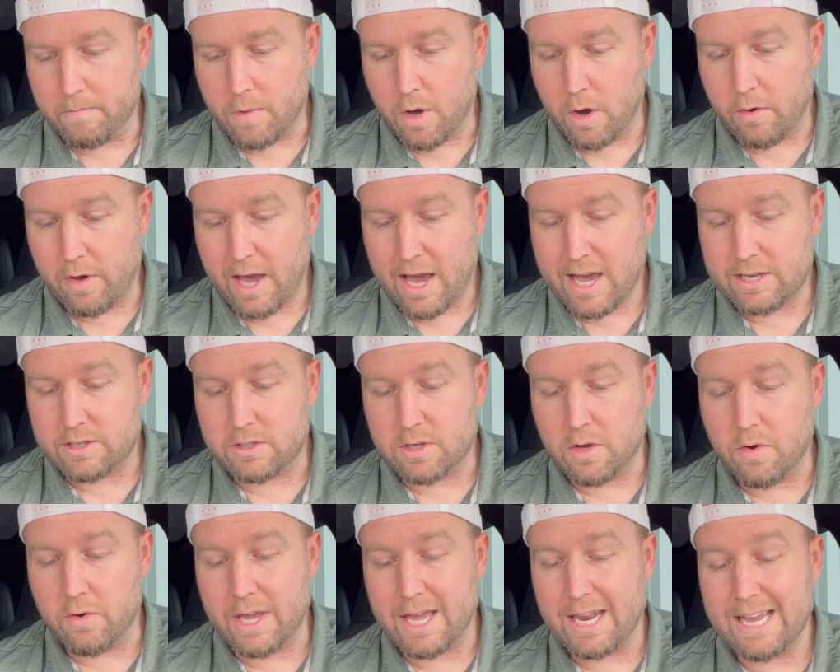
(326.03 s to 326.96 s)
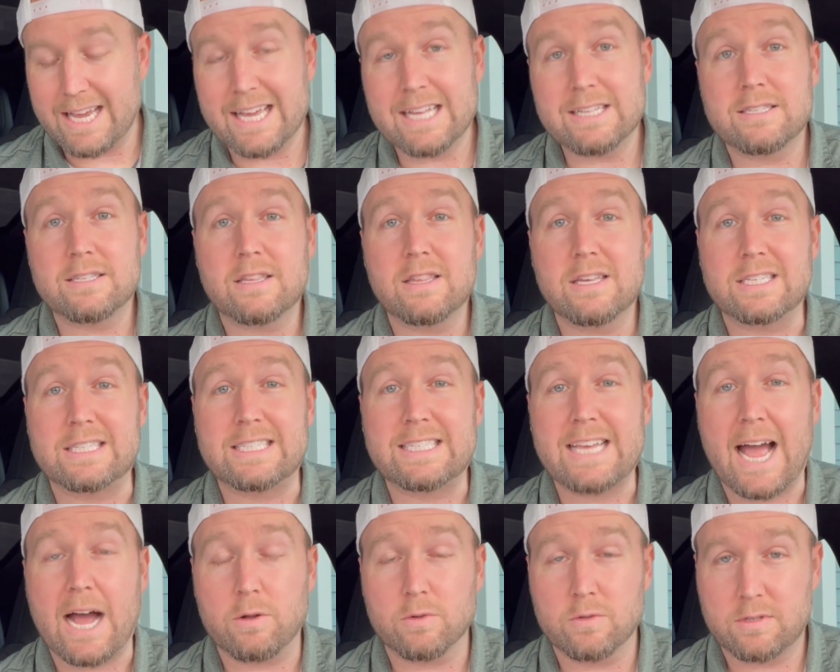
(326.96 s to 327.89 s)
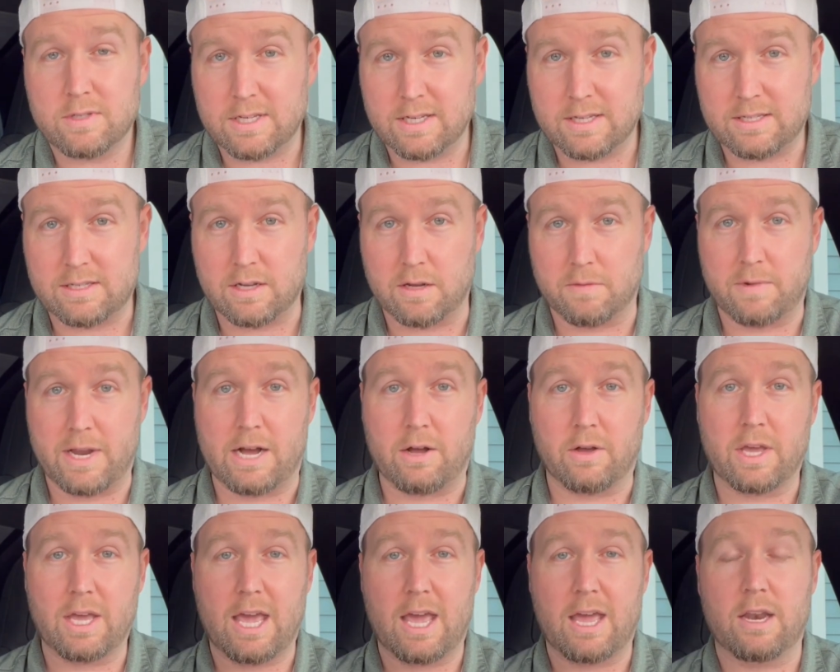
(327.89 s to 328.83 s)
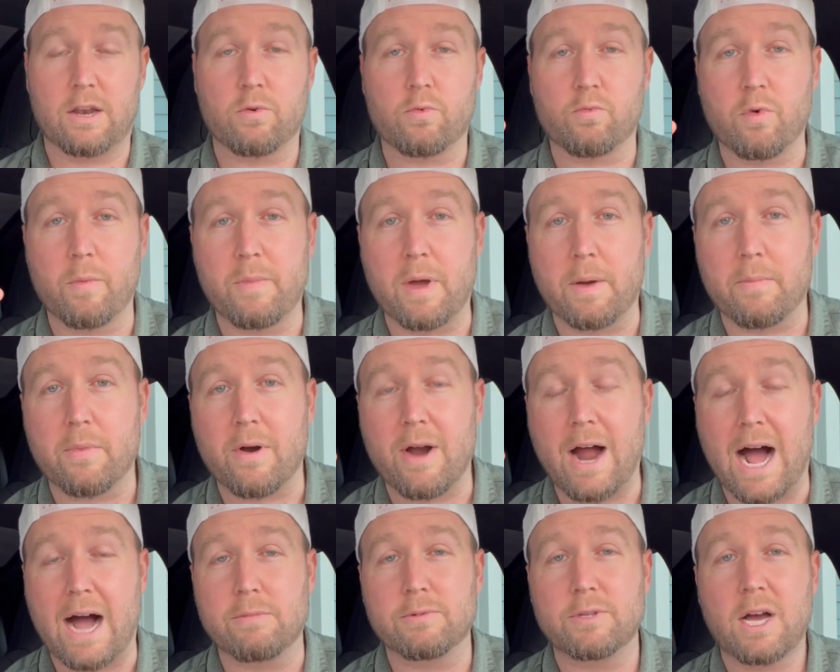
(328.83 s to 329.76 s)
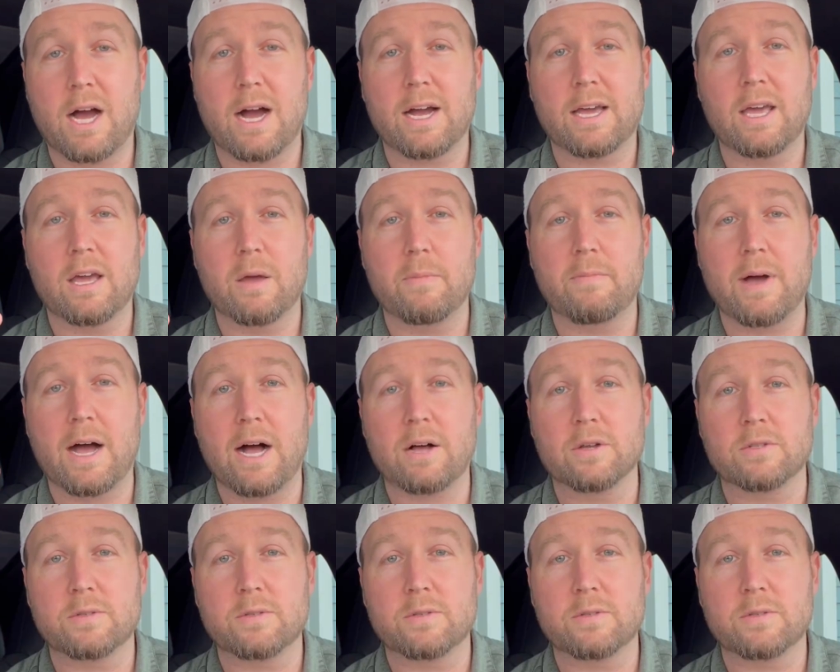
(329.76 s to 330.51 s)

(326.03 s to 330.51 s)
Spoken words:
Okay, so getting into the sound system. Now, again, remember, I'm talking about